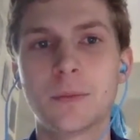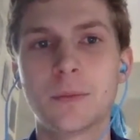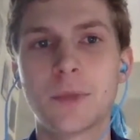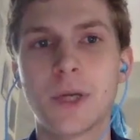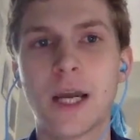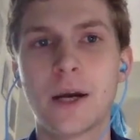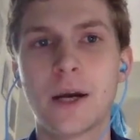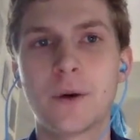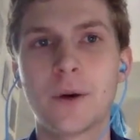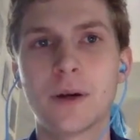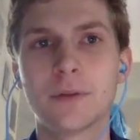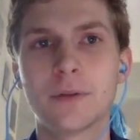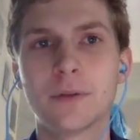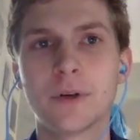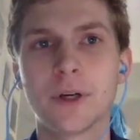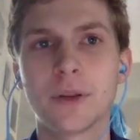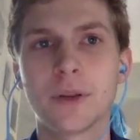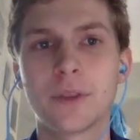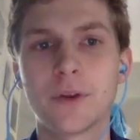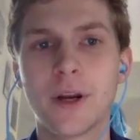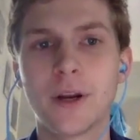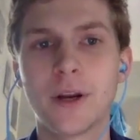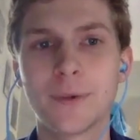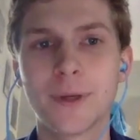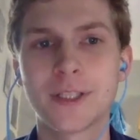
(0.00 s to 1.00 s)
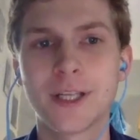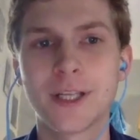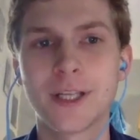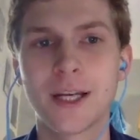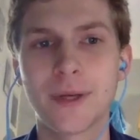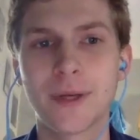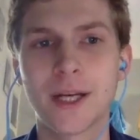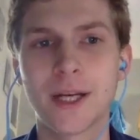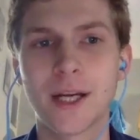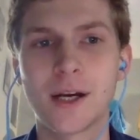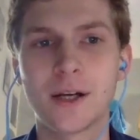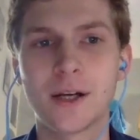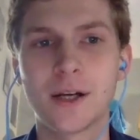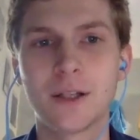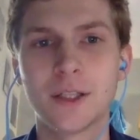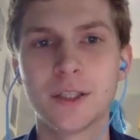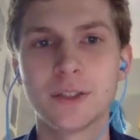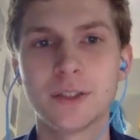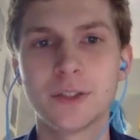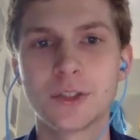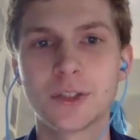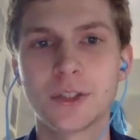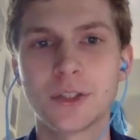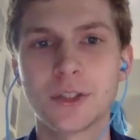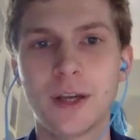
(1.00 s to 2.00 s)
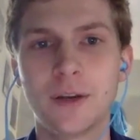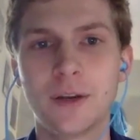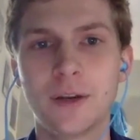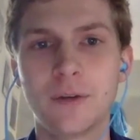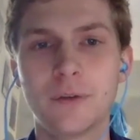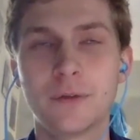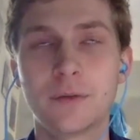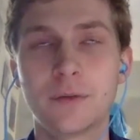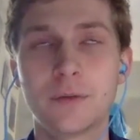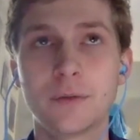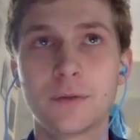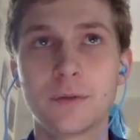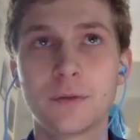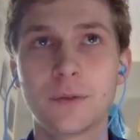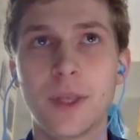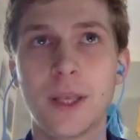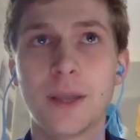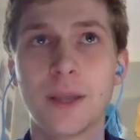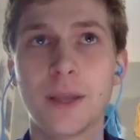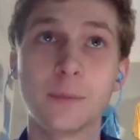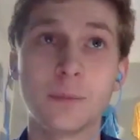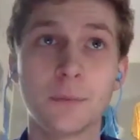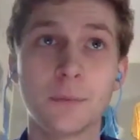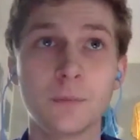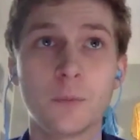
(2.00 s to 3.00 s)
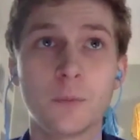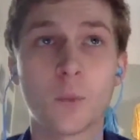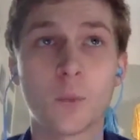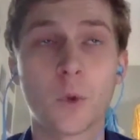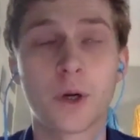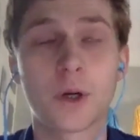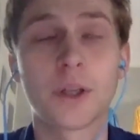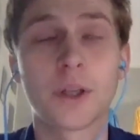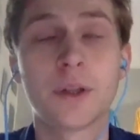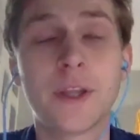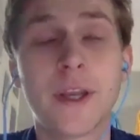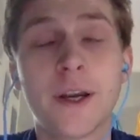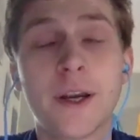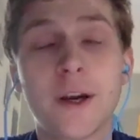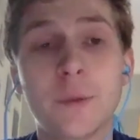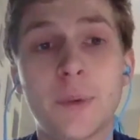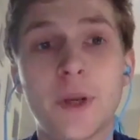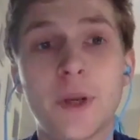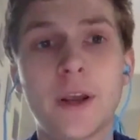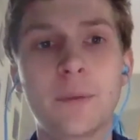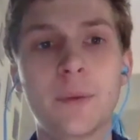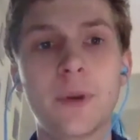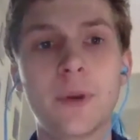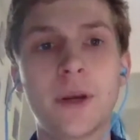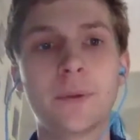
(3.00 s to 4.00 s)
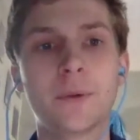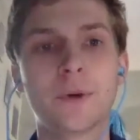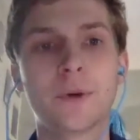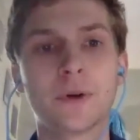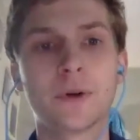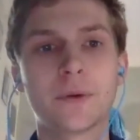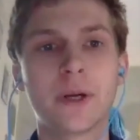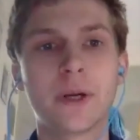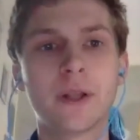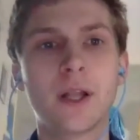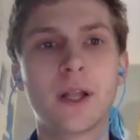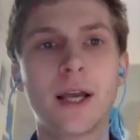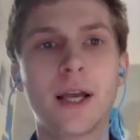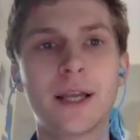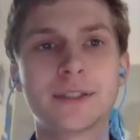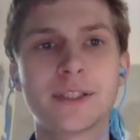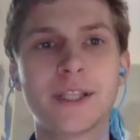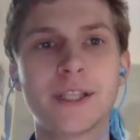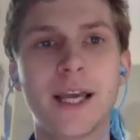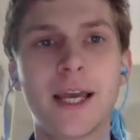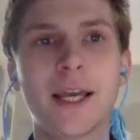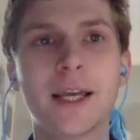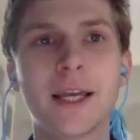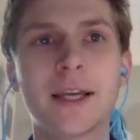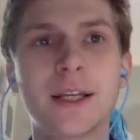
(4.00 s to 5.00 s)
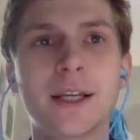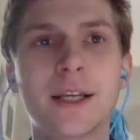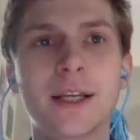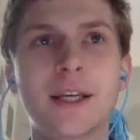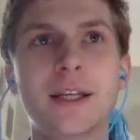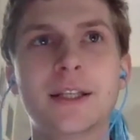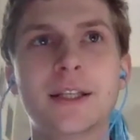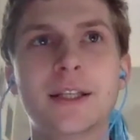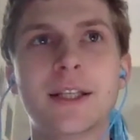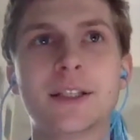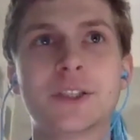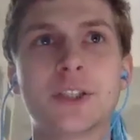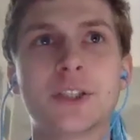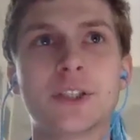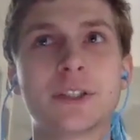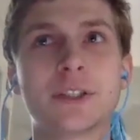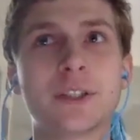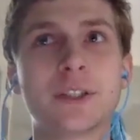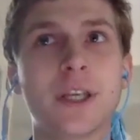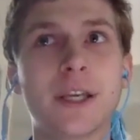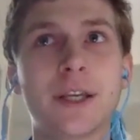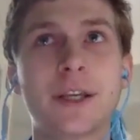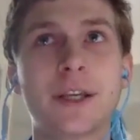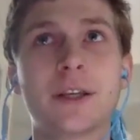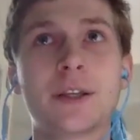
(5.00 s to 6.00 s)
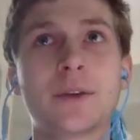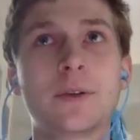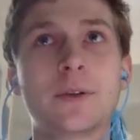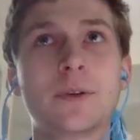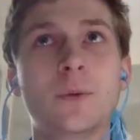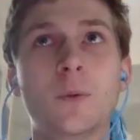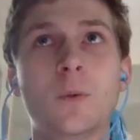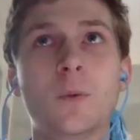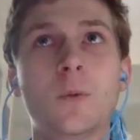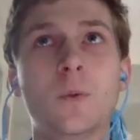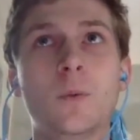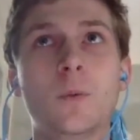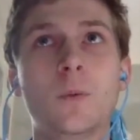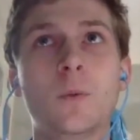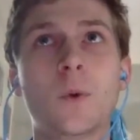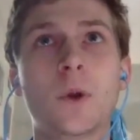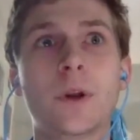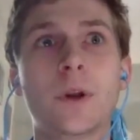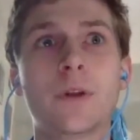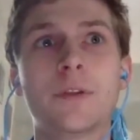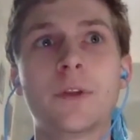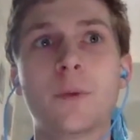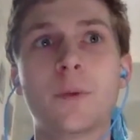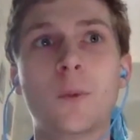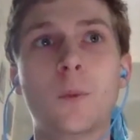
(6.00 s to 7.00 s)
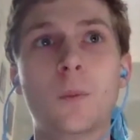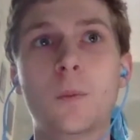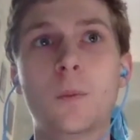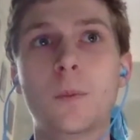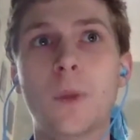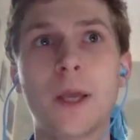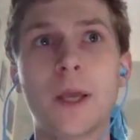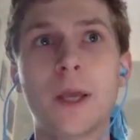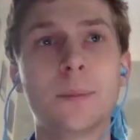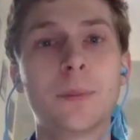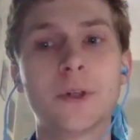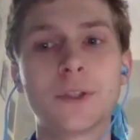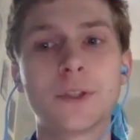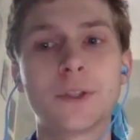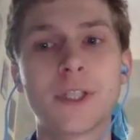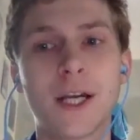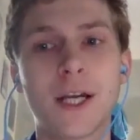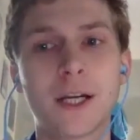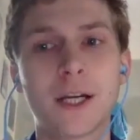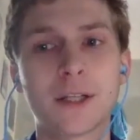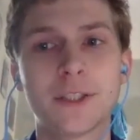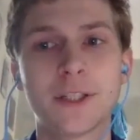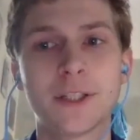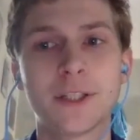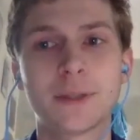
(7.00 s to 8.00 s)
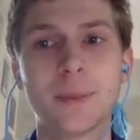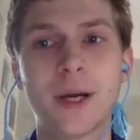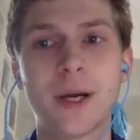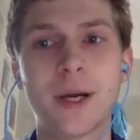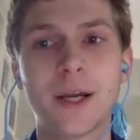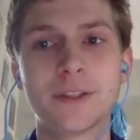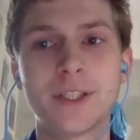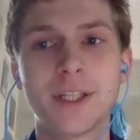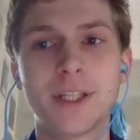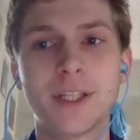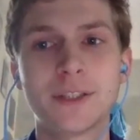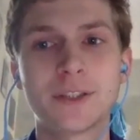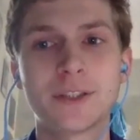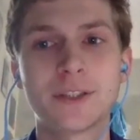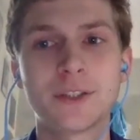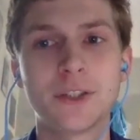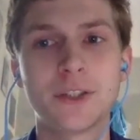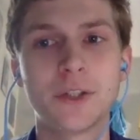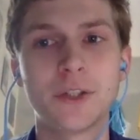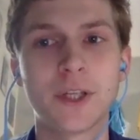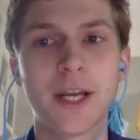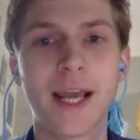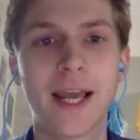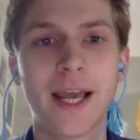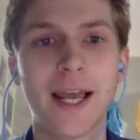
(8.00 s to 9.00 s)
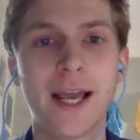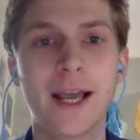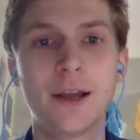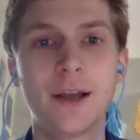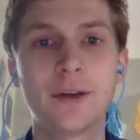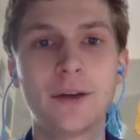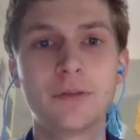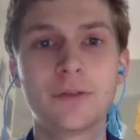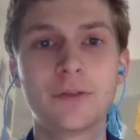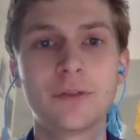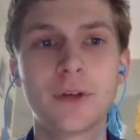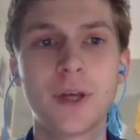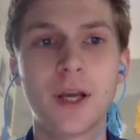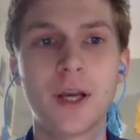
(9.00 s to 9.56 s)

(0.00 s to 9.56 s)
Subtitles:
However, throughout my time at college and work in therapy, I've been able to realize that that's just like one of the like most toxic mindsets you can have.